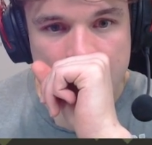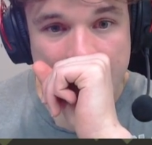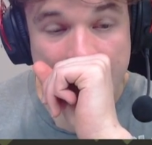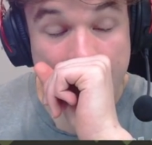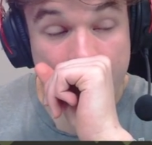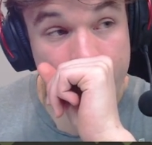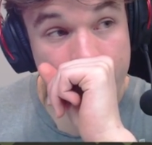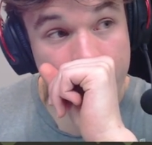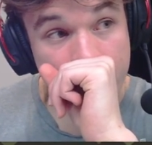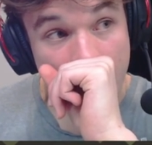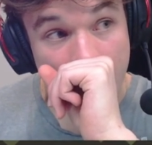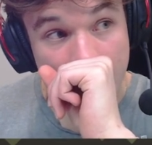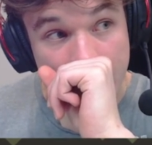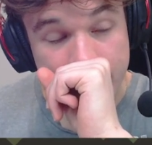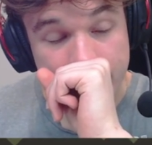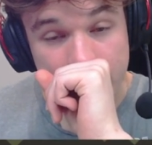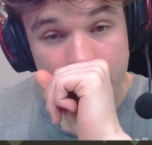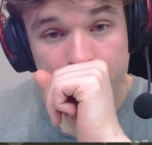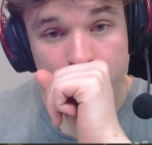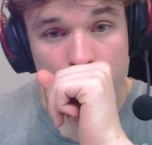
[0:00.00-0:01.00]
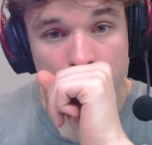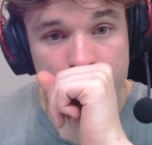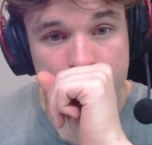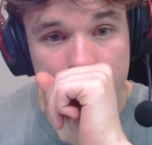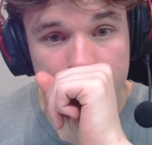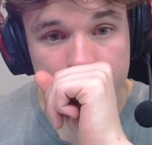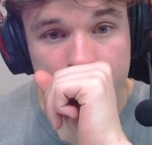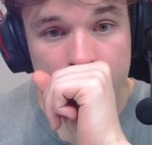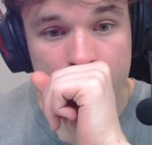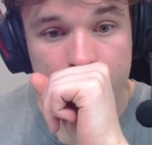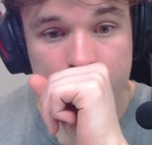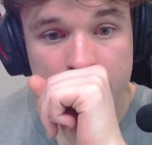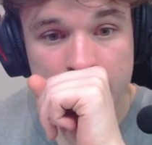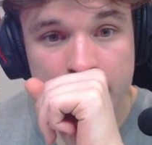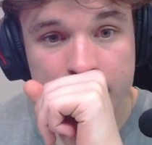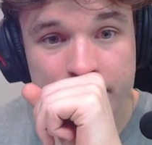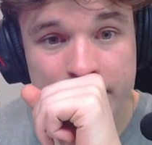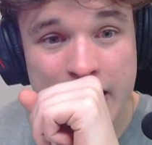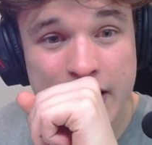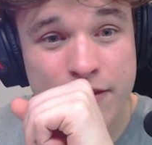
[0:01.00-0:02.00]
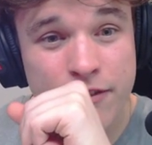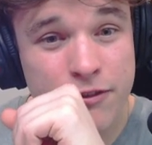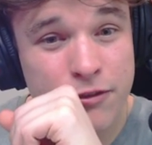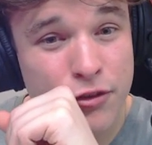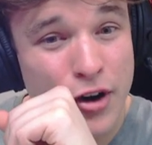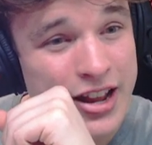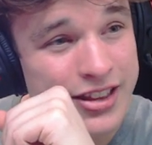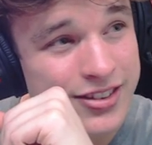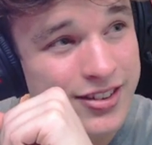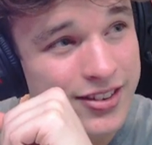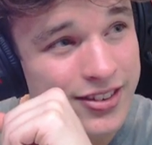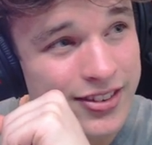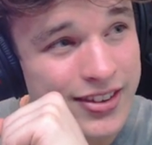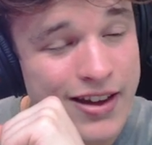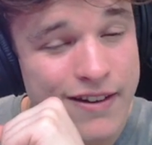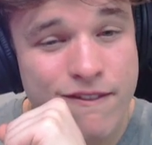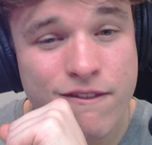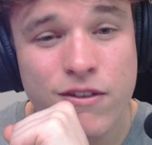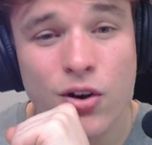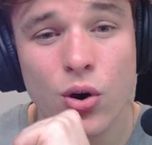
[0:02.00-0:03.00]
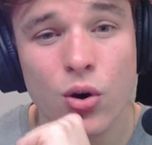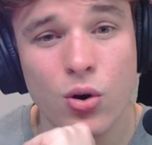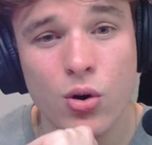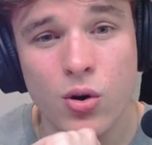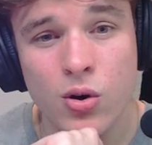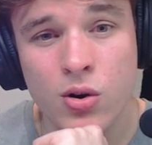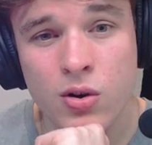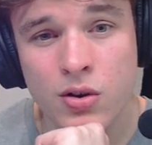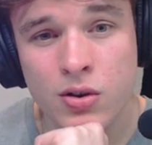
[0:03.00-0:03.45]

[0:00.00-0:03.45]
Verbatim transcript: F5 is worth considering because that threatens F4